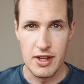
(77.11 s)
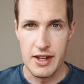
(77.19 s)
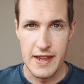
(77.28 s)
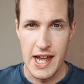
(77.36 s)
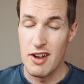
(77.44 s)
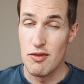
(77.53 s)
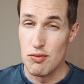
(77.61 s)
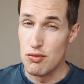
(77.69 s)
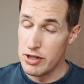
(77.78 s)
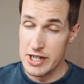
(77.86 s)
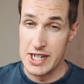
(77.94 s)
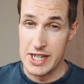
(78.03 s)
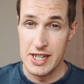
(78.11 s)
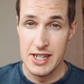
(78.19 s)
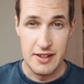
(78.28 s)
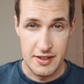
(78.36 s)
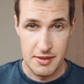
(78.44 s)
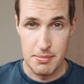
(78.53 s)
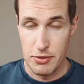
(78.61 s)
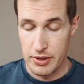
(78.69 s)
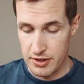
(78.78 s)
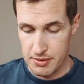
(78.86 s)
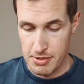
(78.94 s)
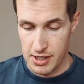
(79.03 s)
and that really
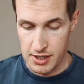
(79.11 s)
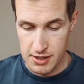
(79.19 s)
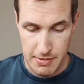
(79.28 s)
disappoints me.